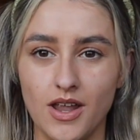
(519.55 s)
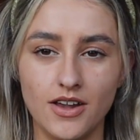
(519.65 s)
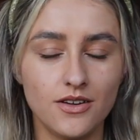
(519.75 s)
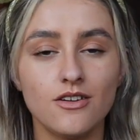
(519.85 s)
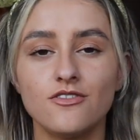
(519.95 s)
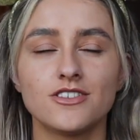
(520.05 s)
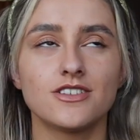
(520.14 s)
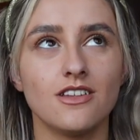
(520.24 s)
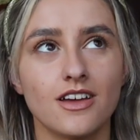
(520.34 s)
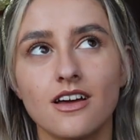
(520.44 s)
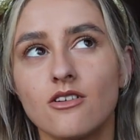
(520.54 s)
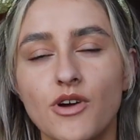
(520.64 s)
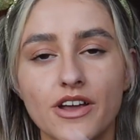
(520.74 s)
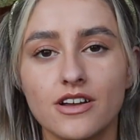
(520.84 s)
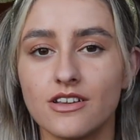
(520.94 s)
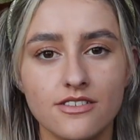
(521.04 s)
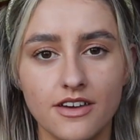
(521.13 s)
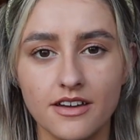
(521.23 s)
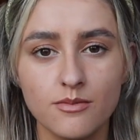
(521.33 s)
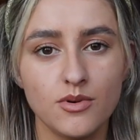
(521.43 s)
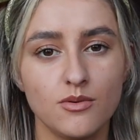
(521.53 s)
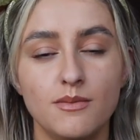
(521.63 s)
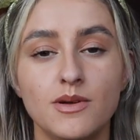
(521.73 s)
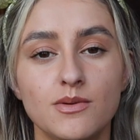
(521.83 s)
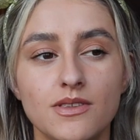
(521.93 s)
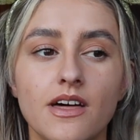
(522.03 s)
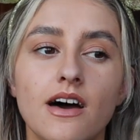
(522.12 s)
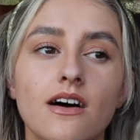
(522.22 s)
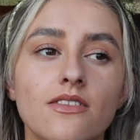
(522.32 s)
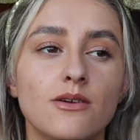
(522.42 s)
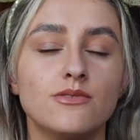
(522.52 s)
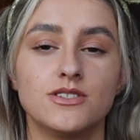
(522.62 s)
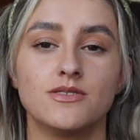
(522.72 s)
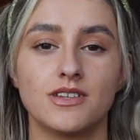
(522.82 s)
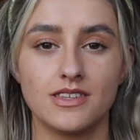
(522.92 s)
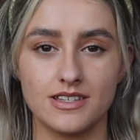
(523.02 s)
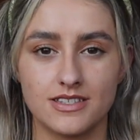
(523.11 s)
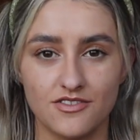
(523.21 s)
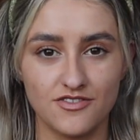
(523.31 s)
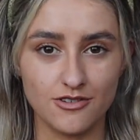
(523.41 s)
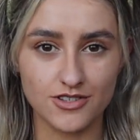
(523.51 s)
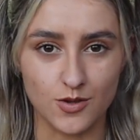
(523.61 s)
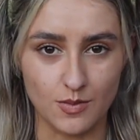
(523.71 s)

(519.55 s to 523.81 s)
I don't know if it's like a regular thing, but when we were there, they were doing this photo